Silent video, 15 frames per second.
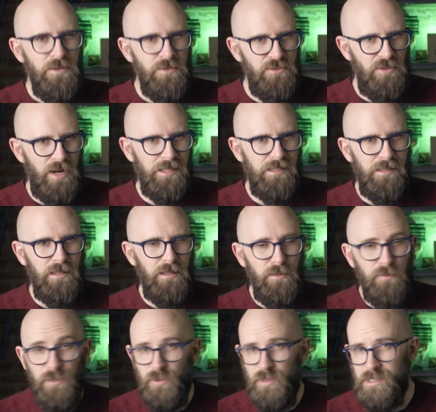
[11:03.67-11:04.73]
drastically
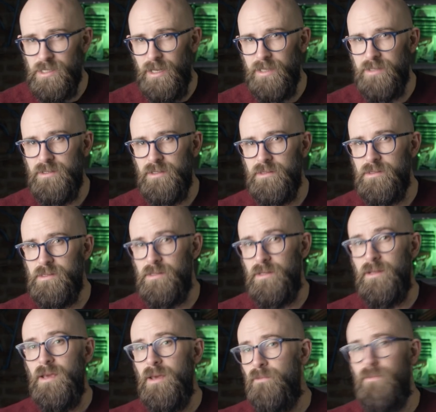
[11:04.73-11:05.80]
fewer selections than
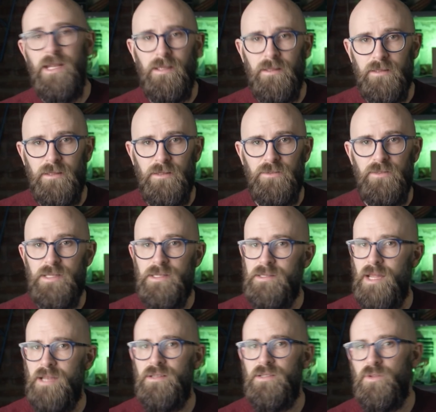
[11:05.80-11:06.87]
many other countries
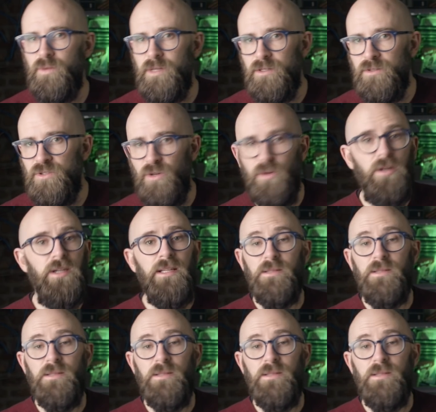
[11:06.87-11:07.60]
tend to enjoy,